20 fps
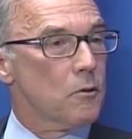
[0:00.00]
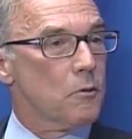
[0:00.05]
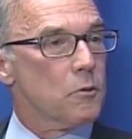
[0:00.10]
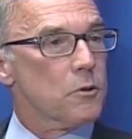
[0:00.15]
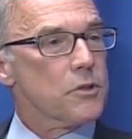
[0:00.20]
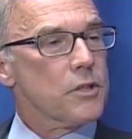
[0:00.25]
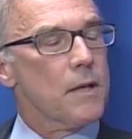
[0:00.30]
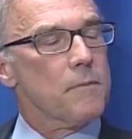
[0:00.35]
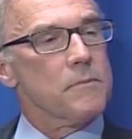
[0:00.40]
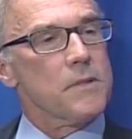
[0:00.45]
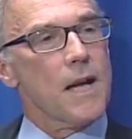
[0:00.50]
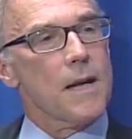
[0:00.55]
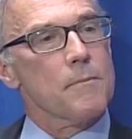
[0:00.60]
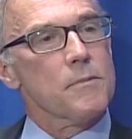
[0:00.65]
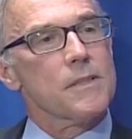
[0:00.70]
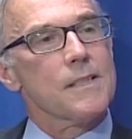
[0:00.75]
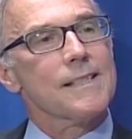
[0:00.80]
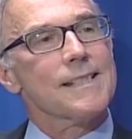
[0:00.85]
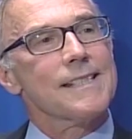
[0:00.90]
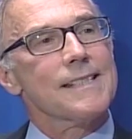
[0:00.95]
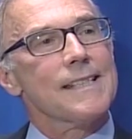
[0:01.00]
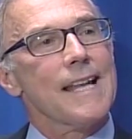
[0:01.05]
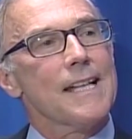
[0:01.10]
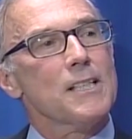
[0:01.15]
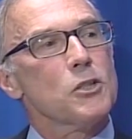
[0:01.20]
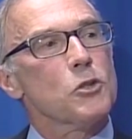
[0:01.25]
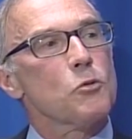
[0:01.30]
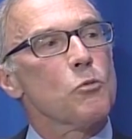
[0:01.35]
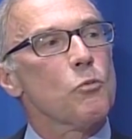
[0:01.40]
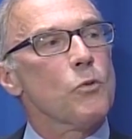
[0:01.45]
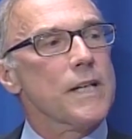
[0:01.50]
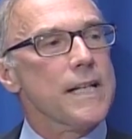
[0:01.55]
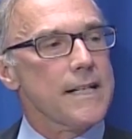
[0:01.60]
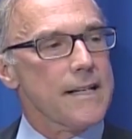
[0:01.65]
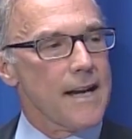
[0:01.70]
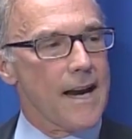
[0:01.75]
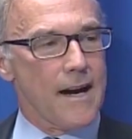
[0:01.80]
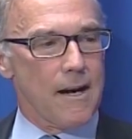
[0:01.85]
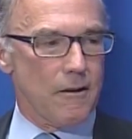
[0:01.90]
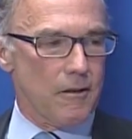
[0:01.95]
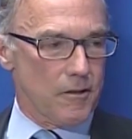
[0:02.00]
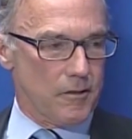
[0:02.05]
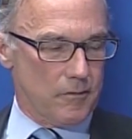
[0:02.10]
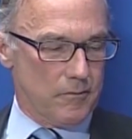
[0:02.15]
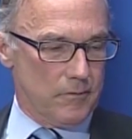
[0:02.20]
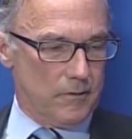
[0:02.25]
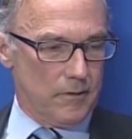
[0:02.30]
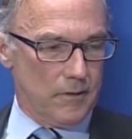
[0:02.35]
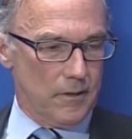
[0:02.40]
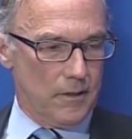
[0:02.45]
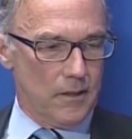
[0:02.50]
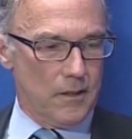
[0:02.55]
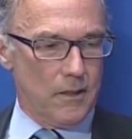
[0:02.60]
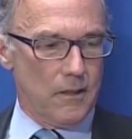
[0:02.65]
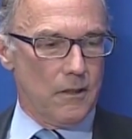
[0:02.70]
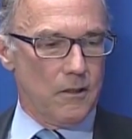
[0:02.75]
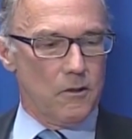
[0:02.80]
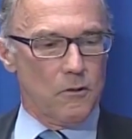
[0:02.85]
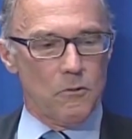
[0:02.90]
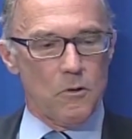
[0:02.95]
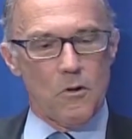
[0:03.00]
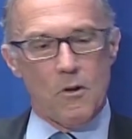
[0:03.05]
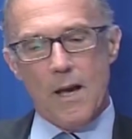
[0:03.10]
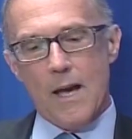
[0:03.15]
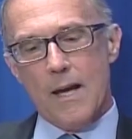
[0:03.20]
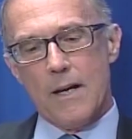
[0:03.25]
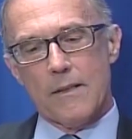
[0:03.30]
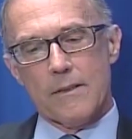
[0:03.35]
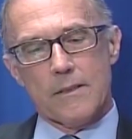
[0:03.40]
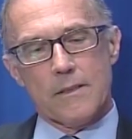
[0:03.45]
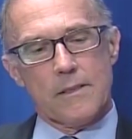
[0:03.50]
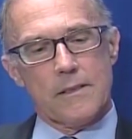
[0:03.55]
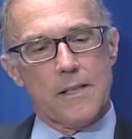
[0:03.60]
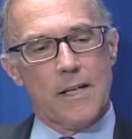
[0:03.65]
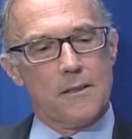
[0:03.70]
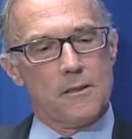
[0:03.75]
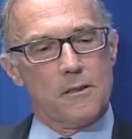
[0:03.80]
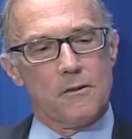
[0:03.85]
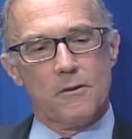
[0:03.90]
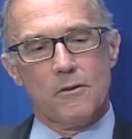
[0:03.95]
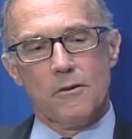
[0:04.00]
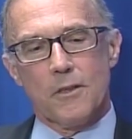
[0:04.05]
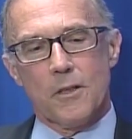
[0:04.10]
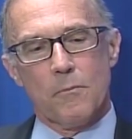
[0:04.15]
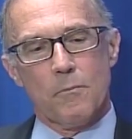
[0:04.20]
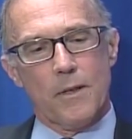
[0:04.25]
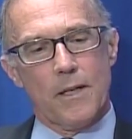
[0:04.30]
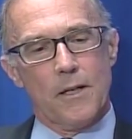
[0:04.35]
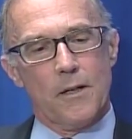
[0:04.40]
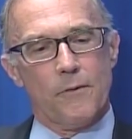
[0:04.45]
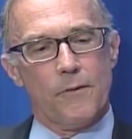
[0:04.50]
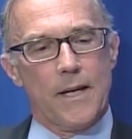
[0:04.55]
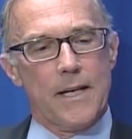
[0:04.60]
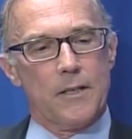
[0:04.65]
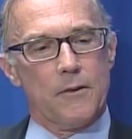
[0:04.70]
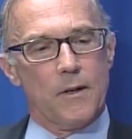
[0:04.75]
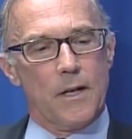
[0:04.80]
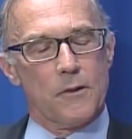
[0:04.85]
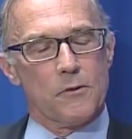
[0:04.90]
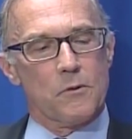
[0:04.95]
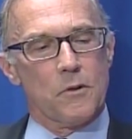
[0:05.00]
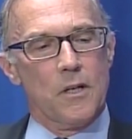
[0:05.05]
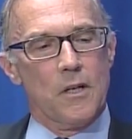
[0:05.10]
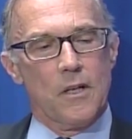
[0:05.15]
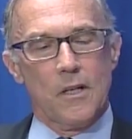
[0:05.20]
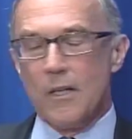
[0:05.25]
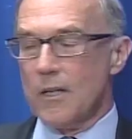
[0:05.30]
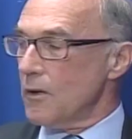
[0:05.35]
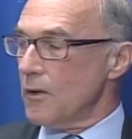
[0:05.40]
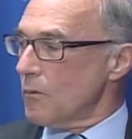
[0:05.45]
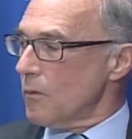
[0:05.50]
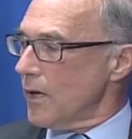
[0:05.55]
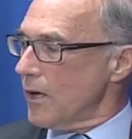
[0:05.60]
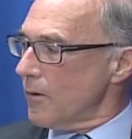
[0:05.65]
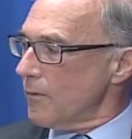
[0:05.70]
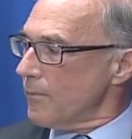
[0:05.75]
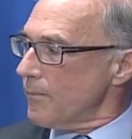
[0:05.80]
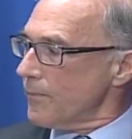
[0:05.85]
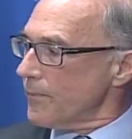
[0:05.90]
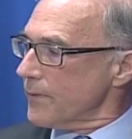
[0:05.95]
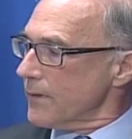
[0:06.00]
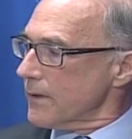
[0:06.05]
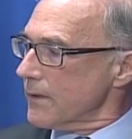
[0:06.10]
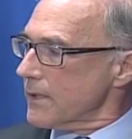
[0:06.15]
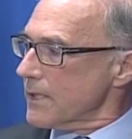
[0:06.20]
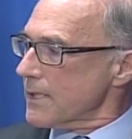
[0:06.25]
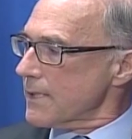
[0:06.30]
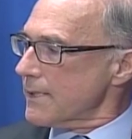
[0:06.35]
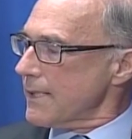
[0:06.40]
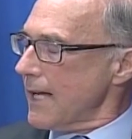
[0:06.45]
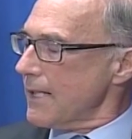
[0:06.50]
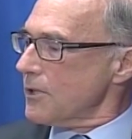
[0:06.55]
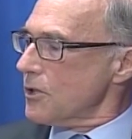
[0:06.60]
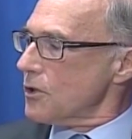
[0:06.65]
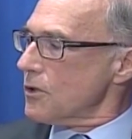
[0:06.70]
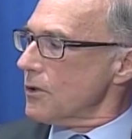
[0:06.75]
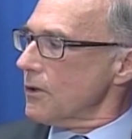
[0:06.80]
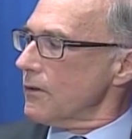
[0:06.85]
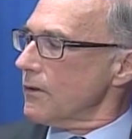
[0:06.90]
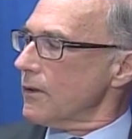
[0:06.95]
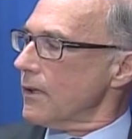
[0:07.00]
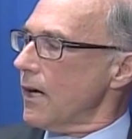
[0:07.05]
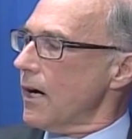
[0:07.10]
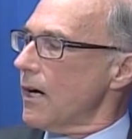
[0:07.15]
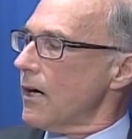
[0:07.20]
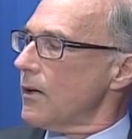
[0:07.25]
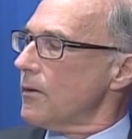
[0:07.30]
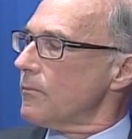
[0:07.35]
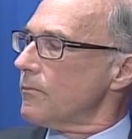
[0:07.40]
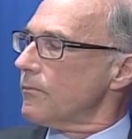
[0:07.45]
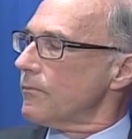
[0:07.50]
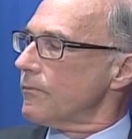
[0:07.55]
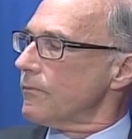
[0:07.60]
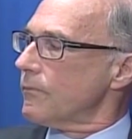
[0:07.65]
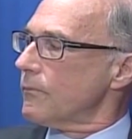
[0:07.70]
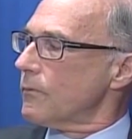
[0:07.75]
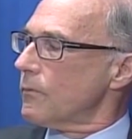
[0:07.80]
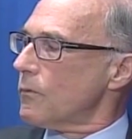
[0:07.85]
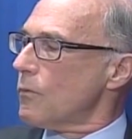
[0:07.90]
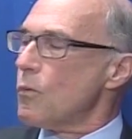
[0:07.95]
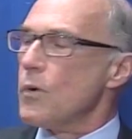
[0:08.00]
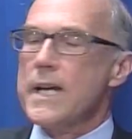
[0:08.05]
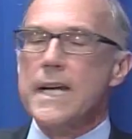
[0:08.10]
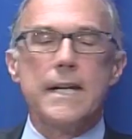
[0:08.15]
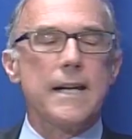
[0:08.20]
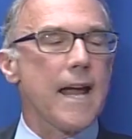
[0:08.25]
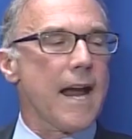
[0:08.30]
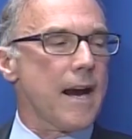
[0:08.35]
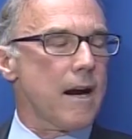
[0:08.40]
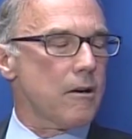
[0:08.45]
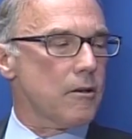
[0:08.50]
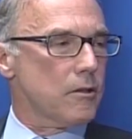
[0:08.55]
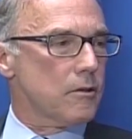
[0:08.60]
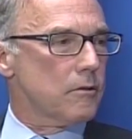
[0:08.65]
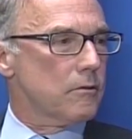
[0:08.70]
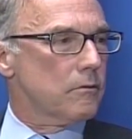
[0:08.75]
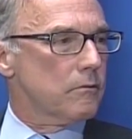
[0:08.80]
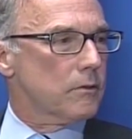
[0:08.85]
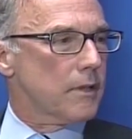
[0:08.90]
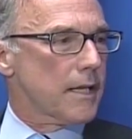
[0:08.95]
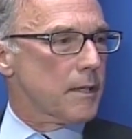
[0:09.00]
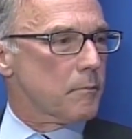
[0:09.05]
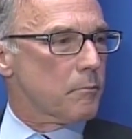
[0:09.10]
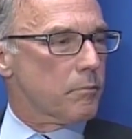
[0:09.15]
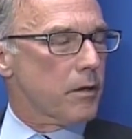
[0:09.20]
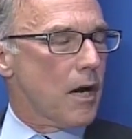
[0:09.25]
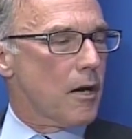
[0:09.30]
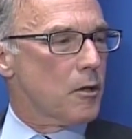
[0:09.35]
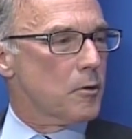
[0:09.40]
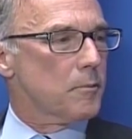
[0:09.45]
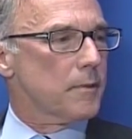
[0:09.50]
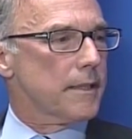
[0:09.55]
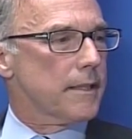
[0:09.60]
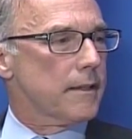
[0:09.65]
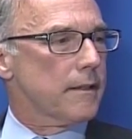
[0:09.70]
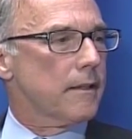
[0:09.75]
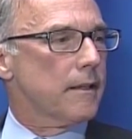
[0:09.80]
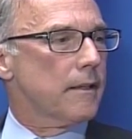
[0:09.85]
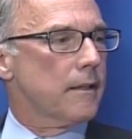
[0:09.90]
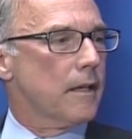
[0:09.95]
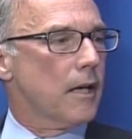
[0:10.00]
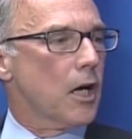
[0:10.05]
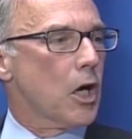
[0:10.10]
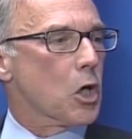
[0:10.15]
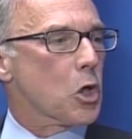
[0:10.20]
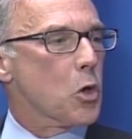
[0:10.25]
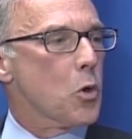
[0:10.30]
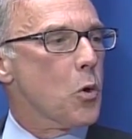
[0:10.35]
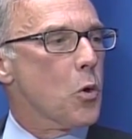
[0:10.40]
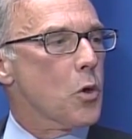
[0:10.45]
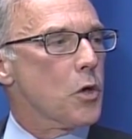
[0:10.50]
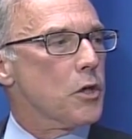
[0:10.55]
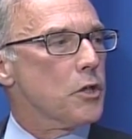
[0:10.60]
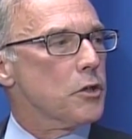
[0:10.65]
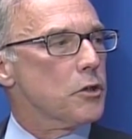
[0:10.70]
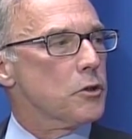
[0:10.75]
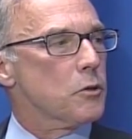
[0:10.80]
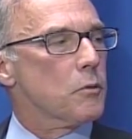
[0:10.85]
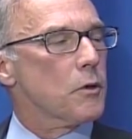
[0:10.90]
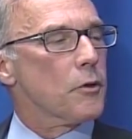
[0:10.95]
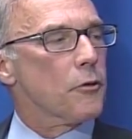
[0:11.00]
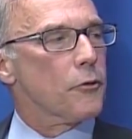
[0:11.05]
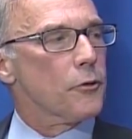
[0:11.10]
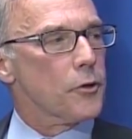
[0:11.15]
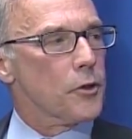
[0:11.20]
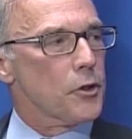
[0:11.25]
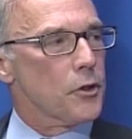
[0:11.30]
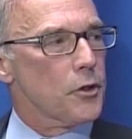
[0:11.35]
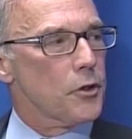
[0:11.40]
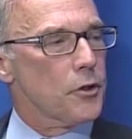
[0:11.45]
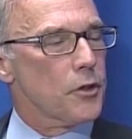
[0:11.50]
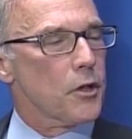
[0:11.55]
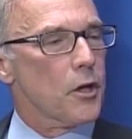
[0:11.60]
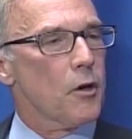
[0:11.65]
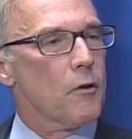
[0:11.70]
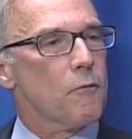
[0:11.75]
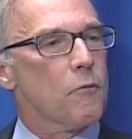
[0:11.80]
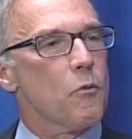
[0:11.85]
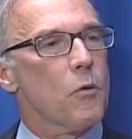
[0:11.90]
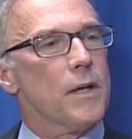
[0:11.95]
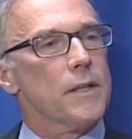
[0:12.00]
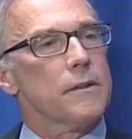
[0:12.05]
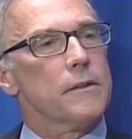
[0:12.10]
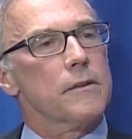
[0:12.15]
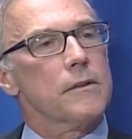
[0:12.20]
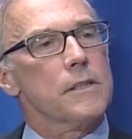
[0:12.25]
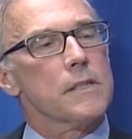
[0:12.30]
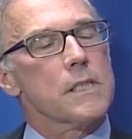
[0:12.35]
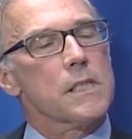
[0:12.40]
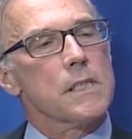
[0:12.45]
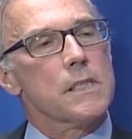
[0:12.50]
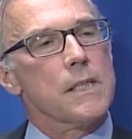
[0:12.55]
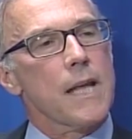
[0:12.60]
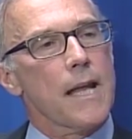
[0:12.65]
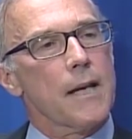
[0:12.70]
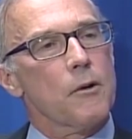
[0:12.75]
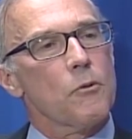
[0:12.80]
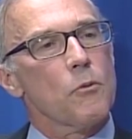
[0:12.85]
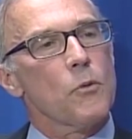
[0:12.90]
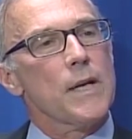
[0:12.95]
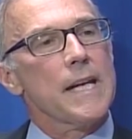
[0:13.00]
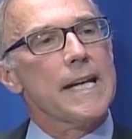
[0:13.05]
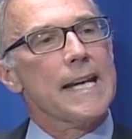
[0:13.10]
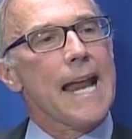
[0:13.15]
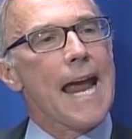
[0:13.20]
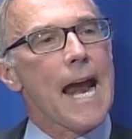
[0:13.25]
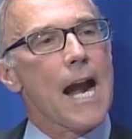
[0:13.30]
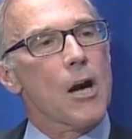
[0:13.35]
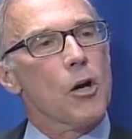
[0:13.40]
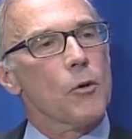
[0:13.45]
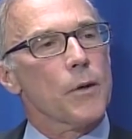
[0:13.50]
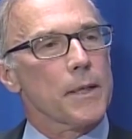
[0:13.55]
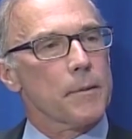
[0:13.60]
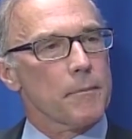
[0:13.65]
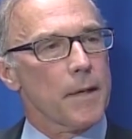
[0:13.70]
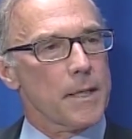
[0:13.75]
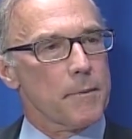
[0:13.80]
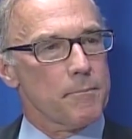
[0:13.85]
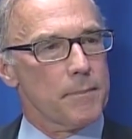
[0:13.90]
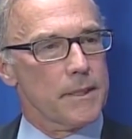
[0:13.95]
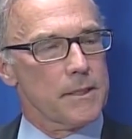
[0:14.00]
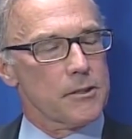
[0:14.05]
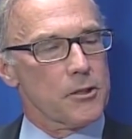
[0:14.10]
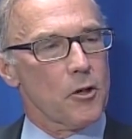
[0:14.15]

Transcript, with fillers: Well, sometimes the stents re-narrow. Well, how do the stents do compared to vein grafts? Well, the stents um, re-narrow, like probably a quarter to a third of what the stent re-narrowing might be.